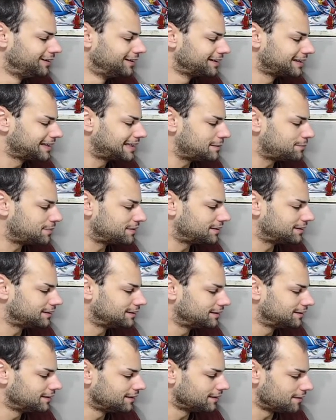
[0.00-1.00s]
keeping
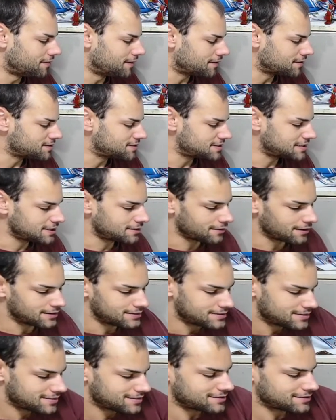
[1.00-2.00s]
their
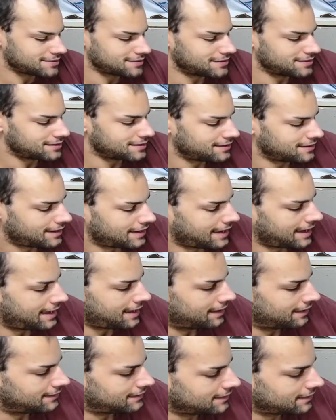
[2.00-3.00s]
secrets.
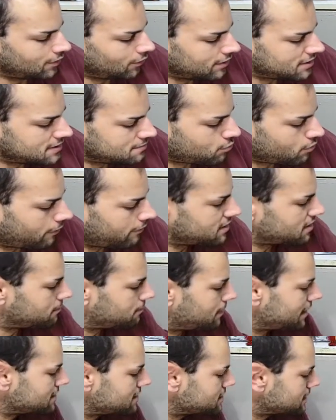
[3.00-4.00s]
And, it's probably the
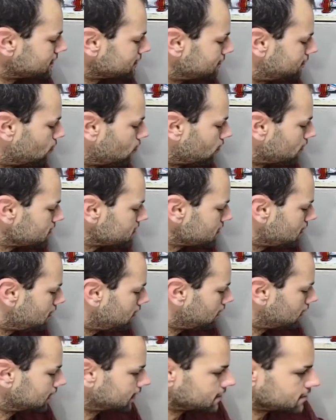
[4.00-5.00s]
best thing for us all,
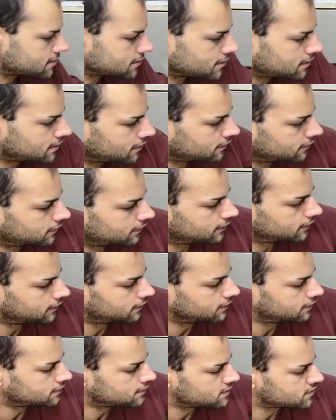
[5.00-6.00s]
honestly.
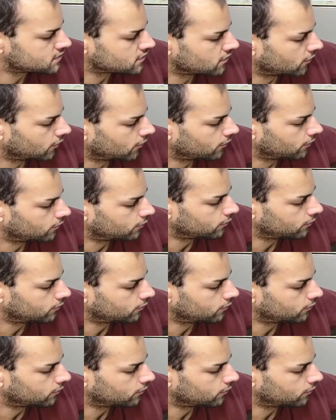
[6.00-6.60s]
So,